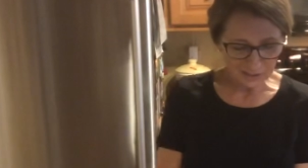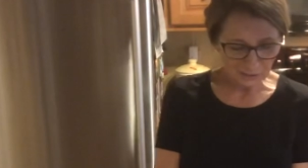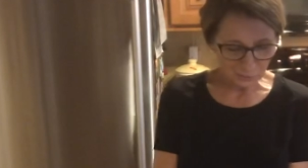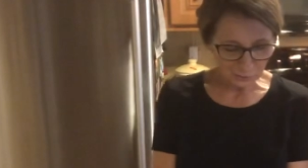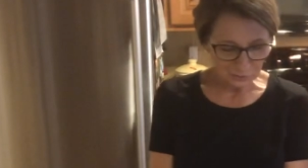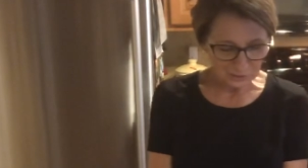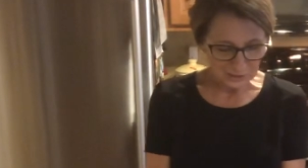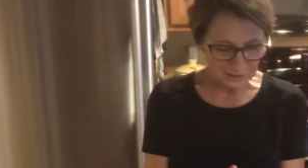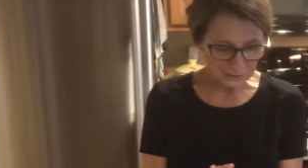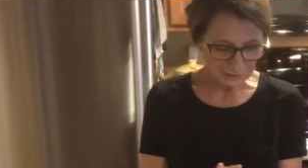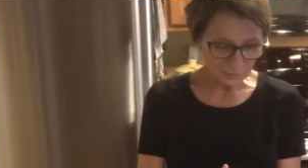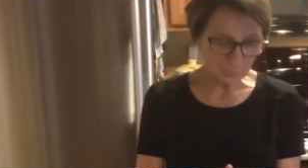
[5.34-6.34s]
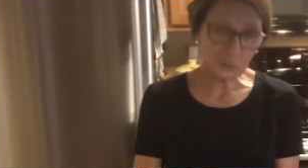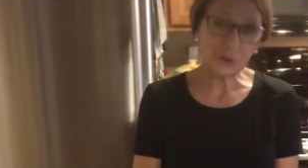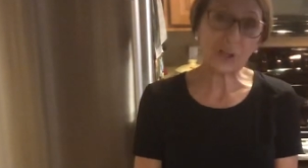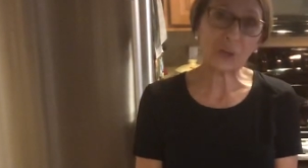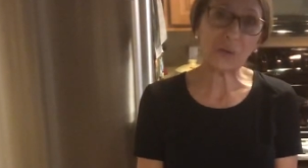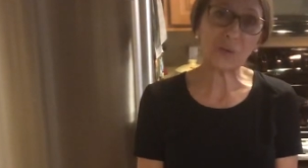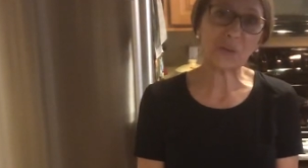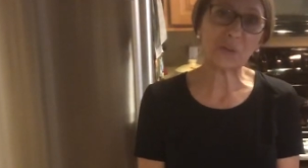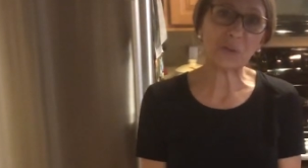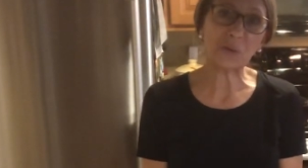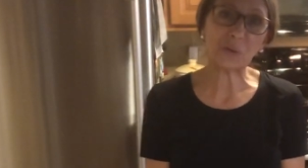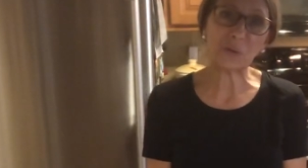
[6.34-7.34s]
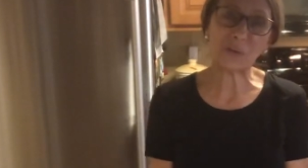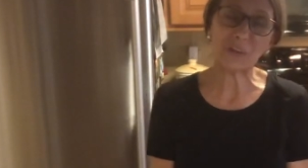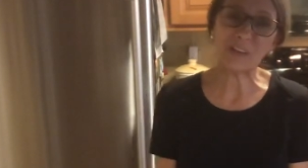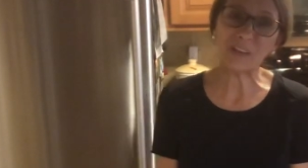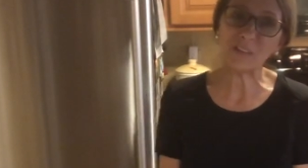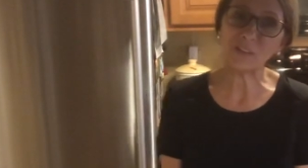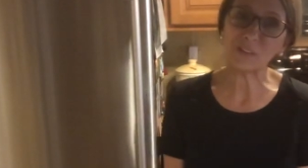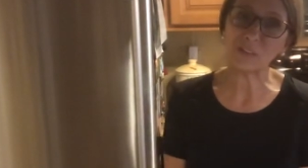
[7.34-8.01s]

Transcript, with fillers: understand it's pretty cold in the Northeast.